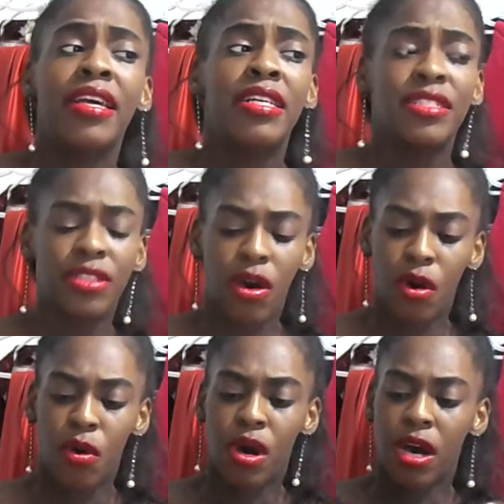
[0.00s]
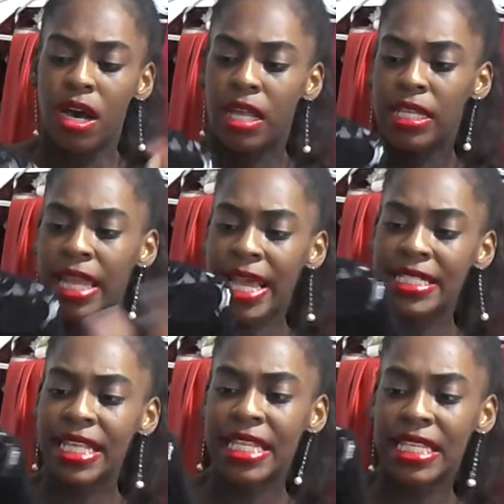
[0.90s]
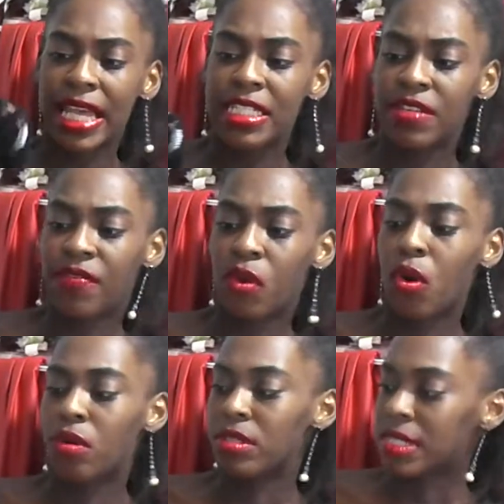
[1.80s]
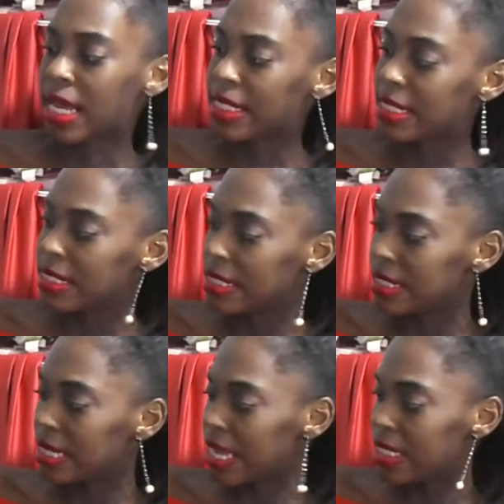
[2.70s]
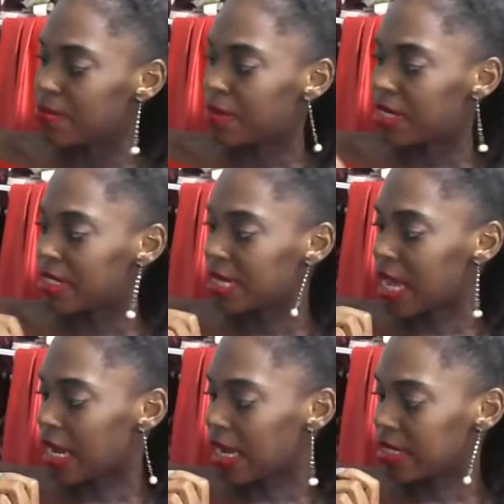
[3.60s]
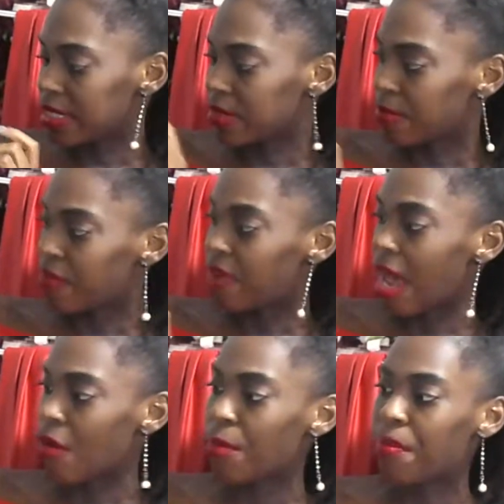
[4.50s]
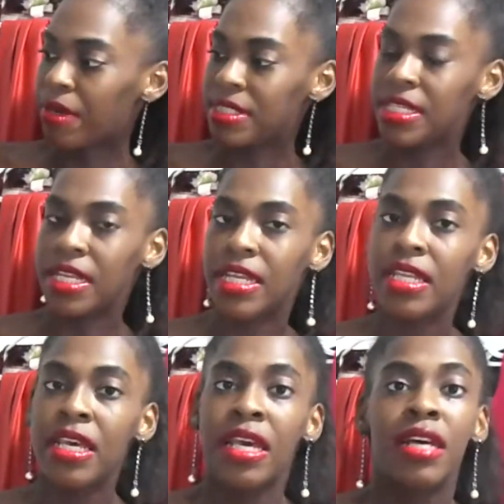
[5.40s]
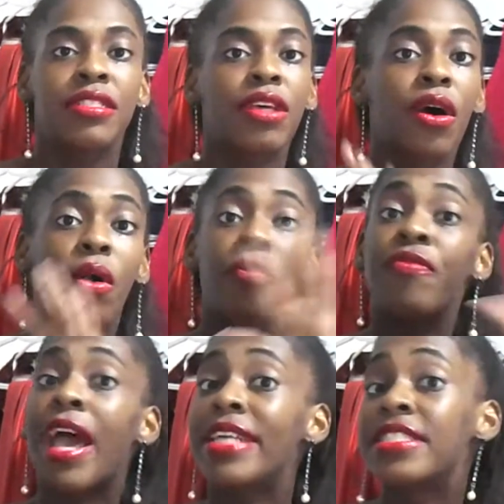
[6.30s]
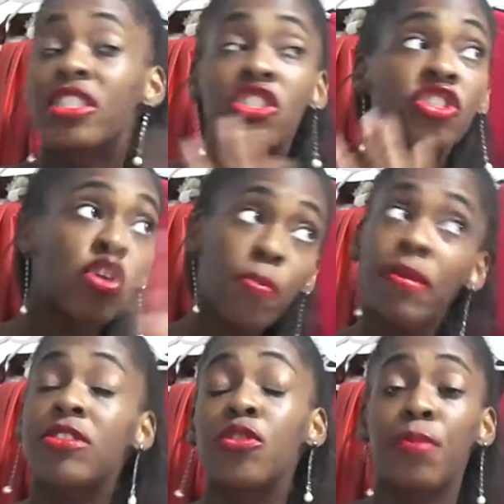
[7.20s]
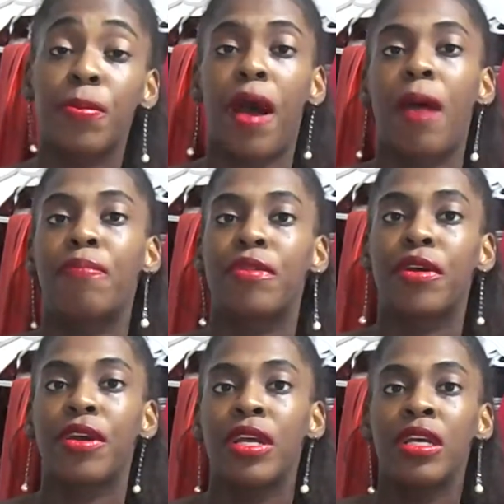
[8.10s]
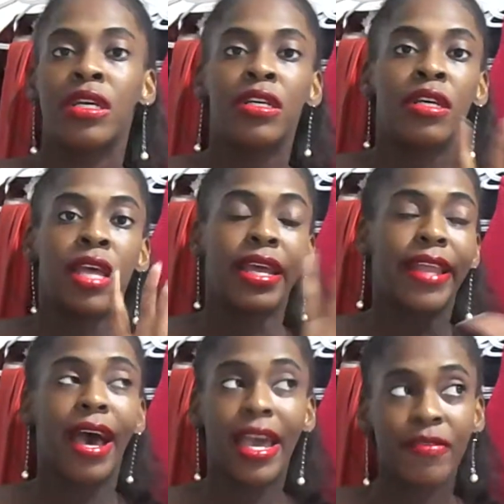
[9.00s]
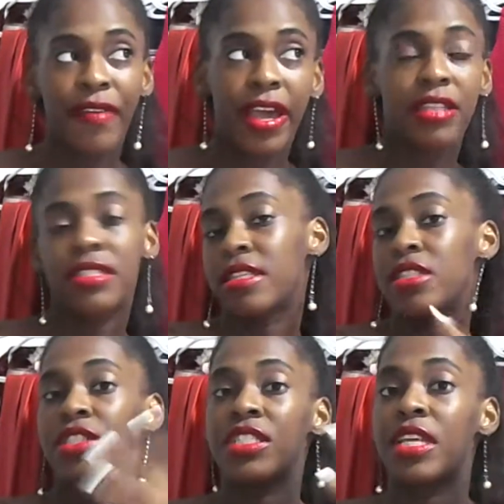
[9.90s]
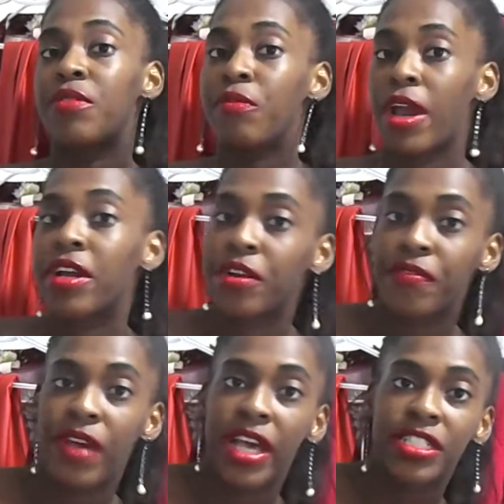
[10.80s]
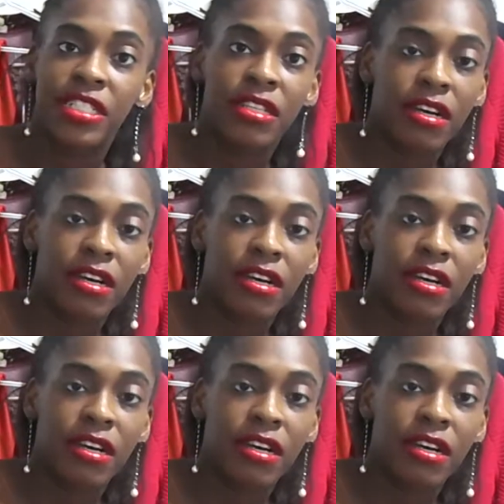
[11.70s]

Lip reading: So lace and lace florals, like this is lace, but it's got like some flower prints in it. So that's super, super popular in high fashion and just in regular fashion.